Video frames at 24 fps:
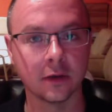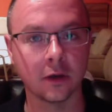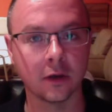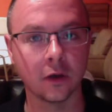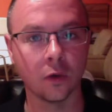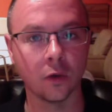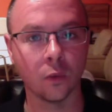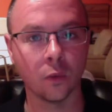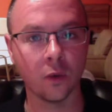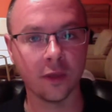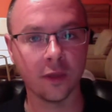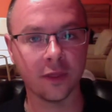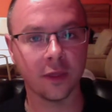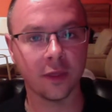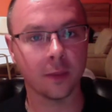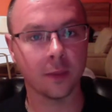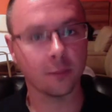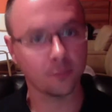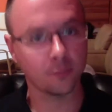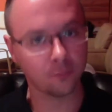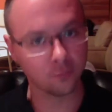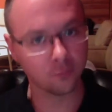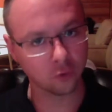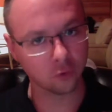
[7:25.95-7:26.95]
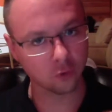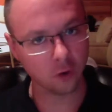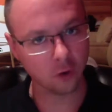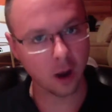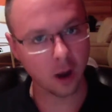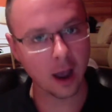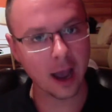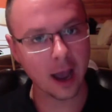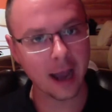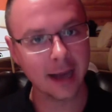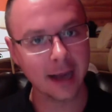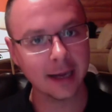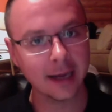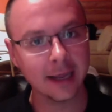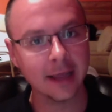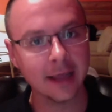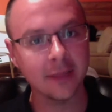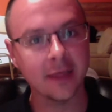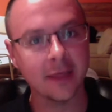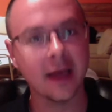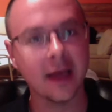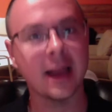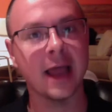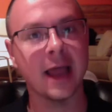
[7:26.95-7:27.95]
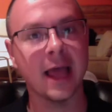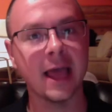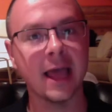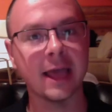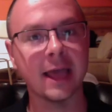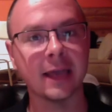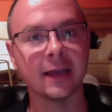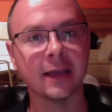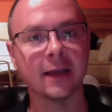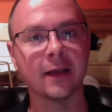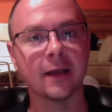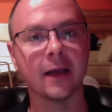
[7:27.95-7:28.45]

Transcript: with pride that, hey,